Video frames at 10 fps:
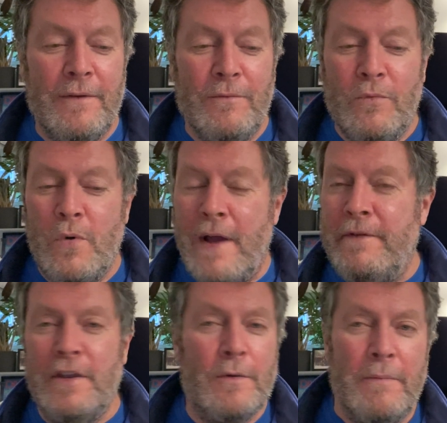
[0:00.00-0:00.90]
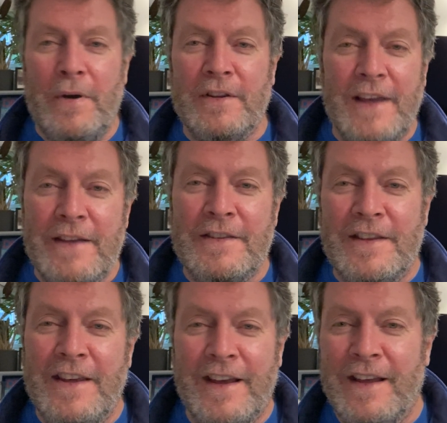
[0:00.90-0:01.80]
whatever you do on
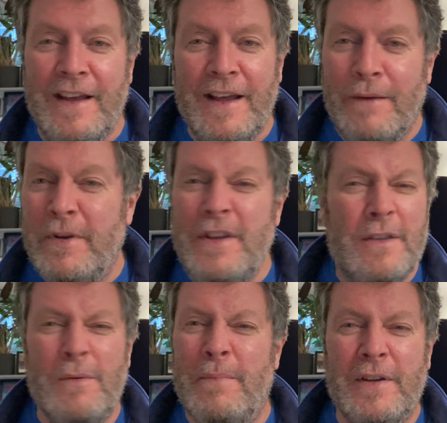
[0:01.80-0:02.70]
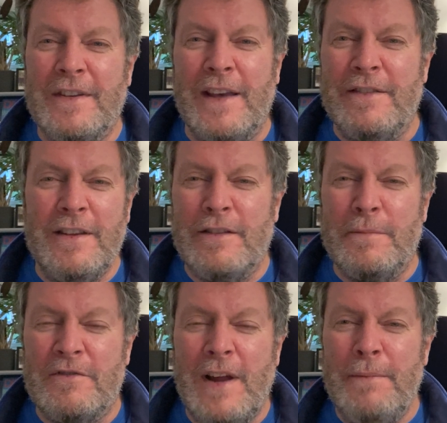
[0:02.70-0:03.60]
podcasts. What do you do on podcasts? Do you
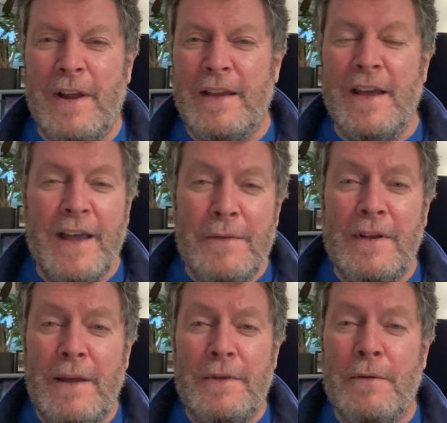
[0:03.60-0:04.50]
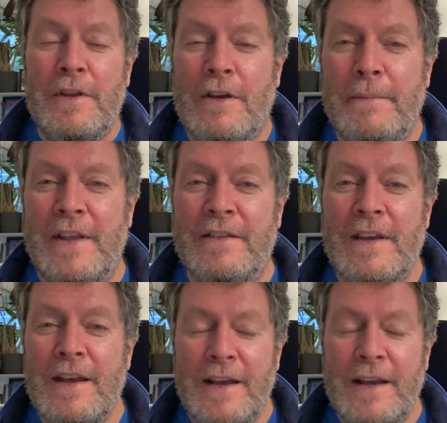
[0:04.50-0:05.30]
subscribe, like? Anyway, let me know in the comments.